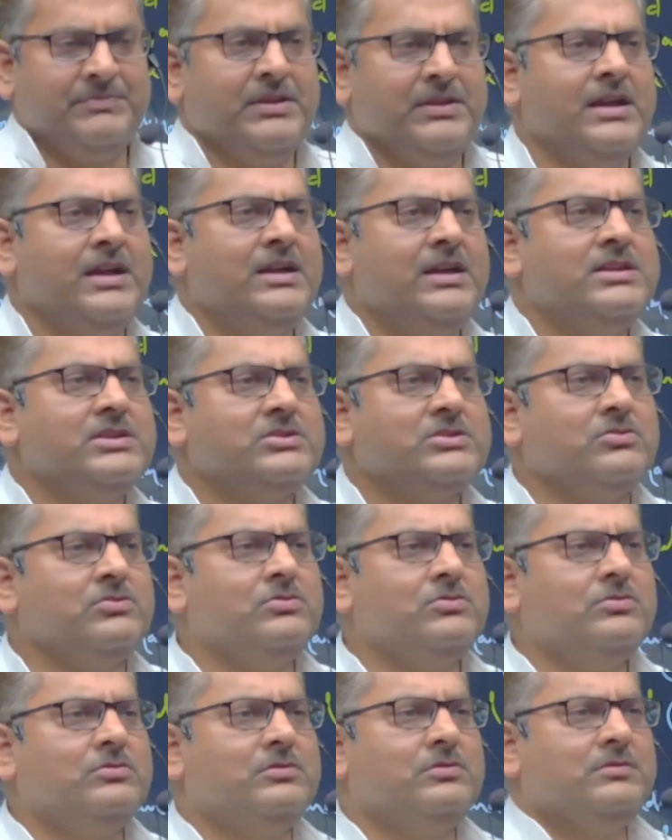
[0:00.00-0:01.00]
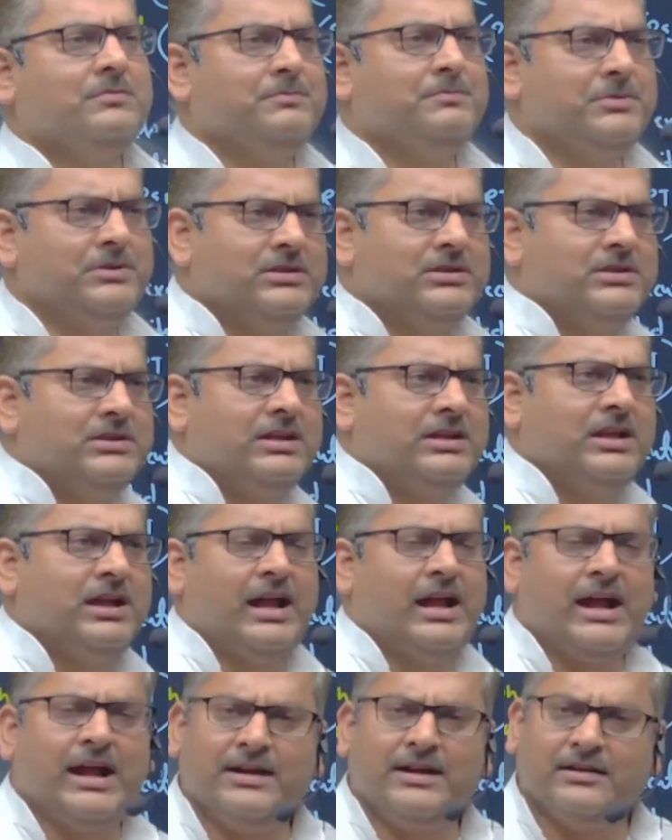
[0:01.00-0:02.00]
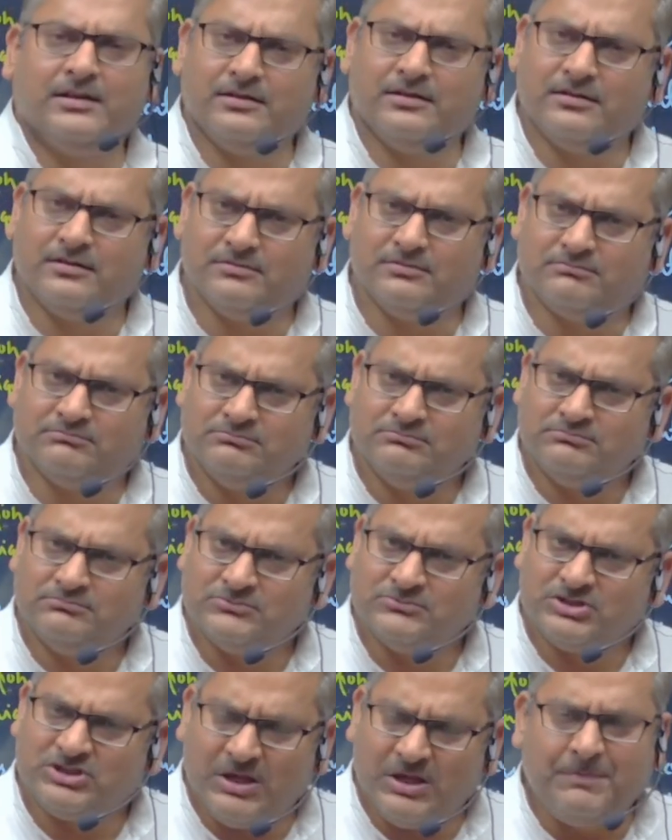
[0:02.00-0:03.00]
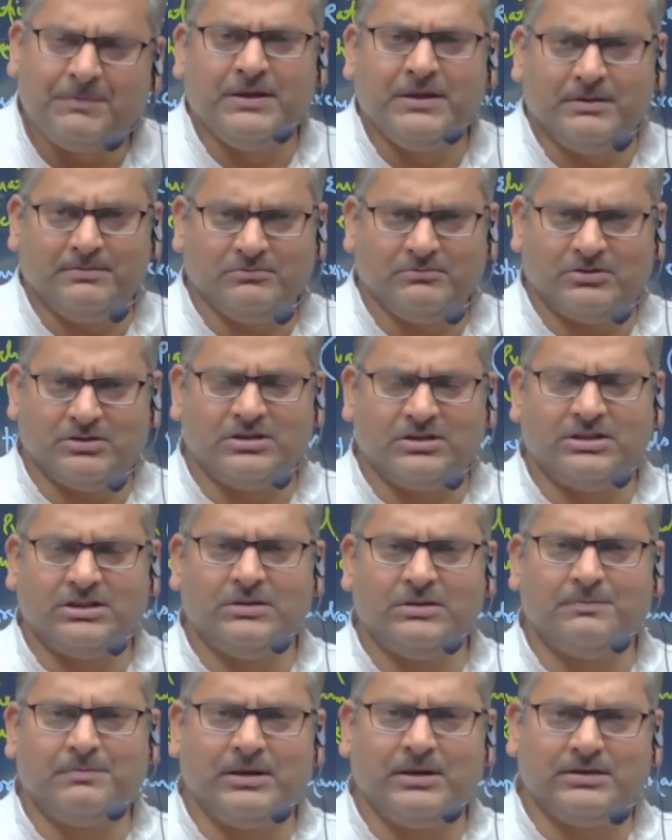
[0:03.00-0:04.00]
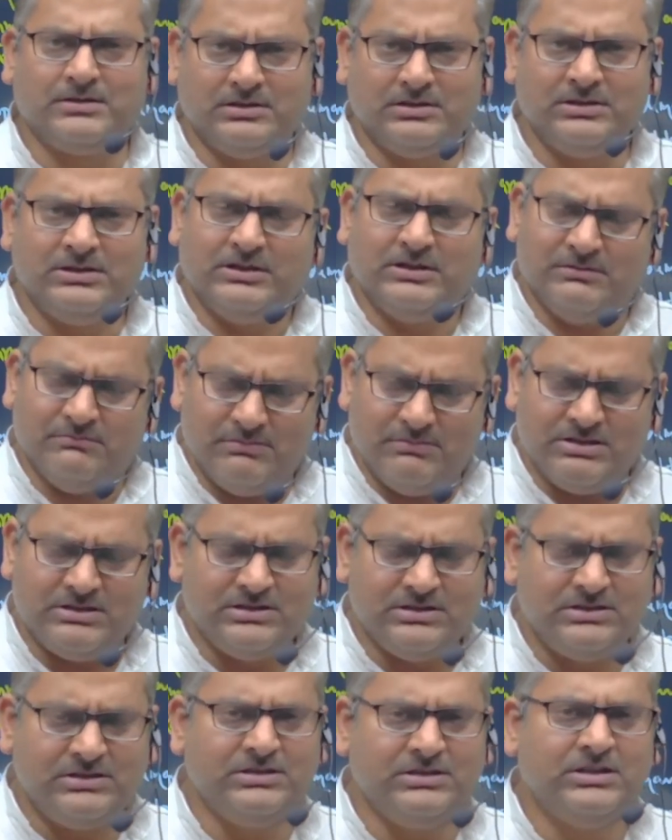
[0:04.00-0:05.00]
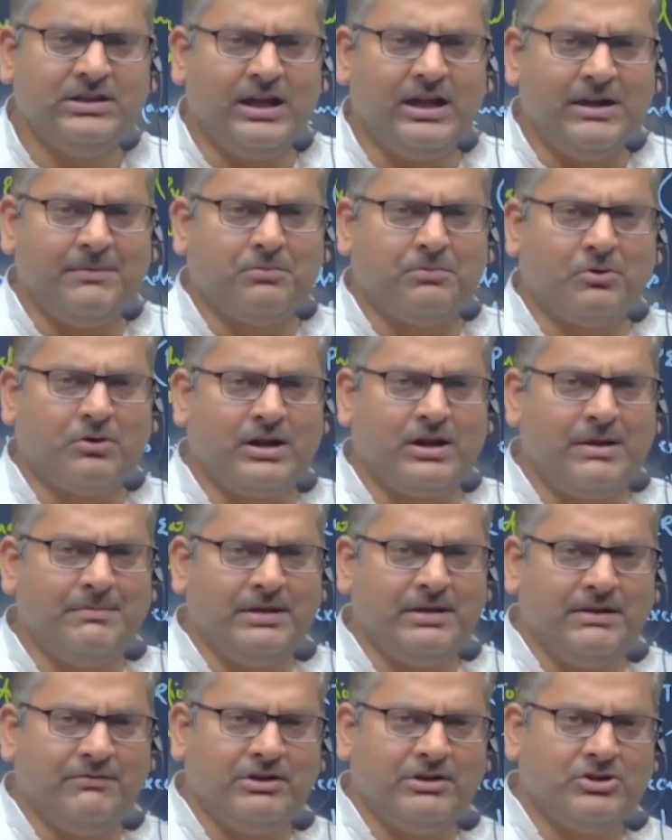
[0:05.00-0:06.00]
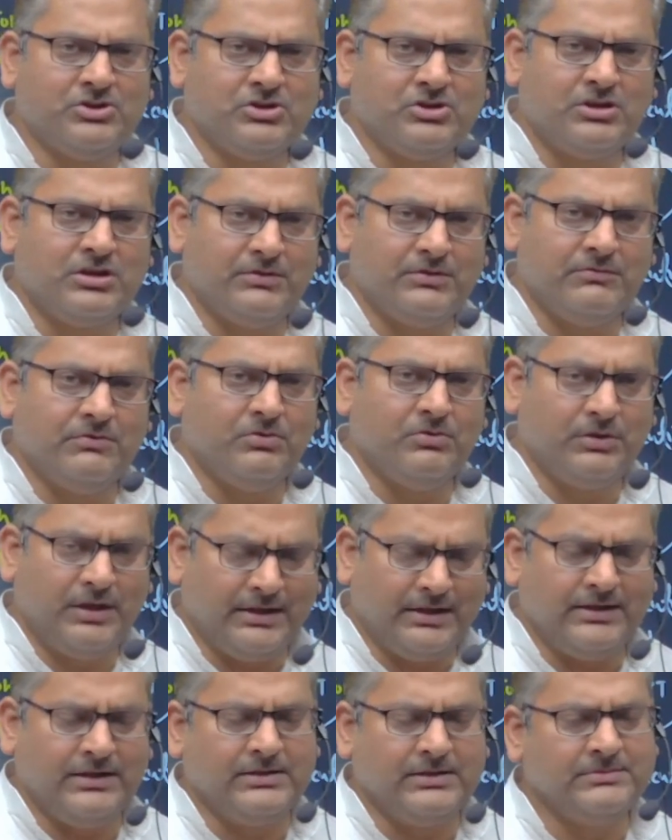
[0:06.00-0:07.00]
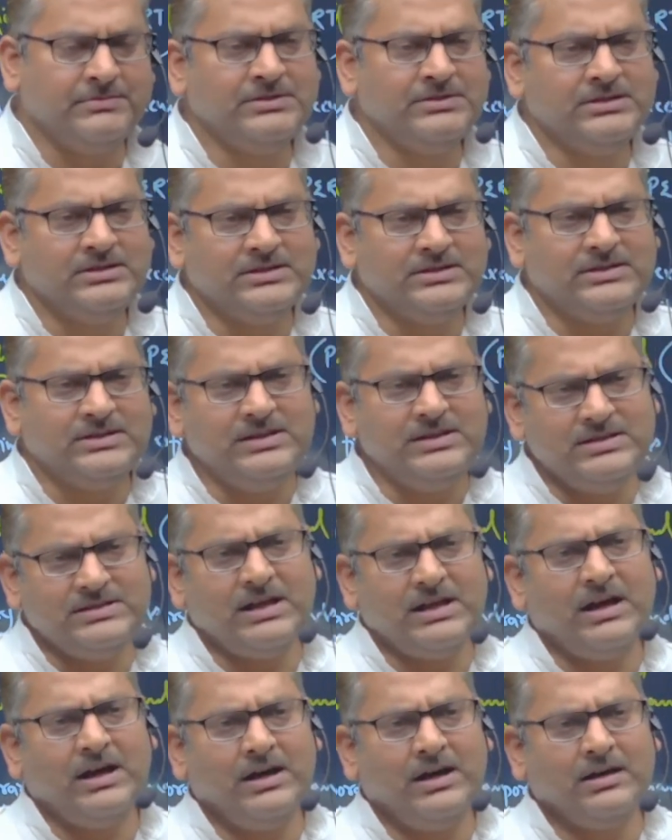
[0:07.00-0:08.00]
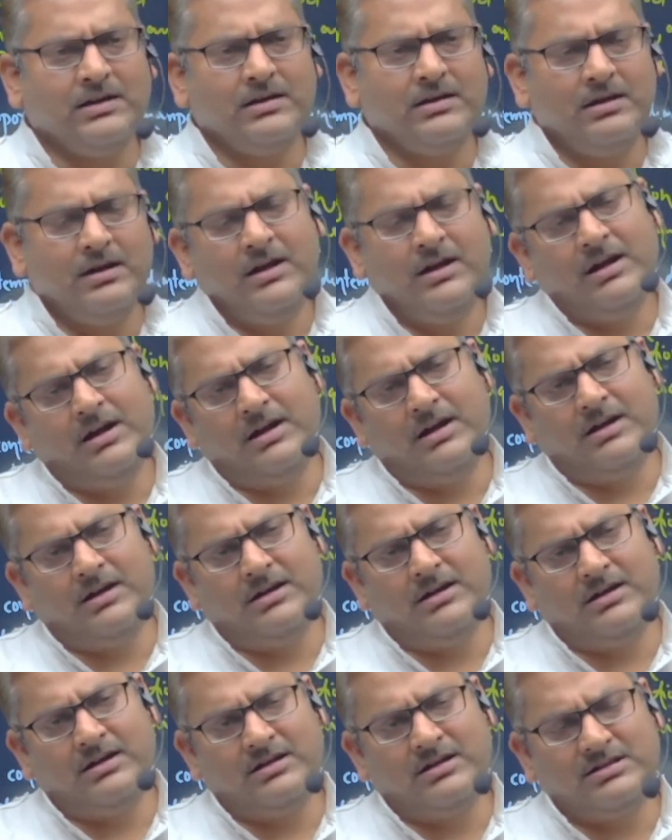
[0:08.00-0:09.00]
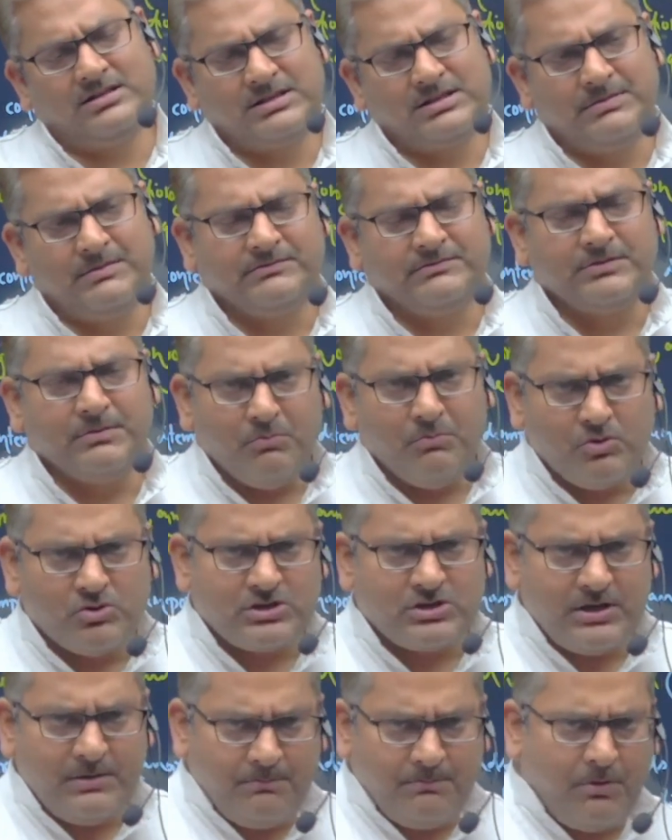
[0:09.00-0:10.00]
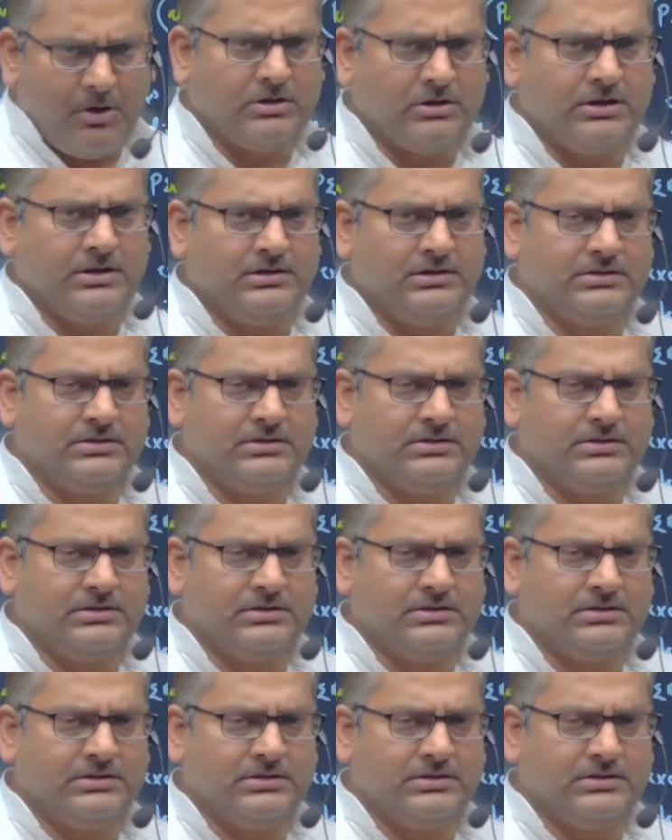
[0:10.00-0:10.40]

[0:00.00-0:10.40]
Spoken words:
So PERT and CPM, critical path method and program evaluation review technique, these are some of the most important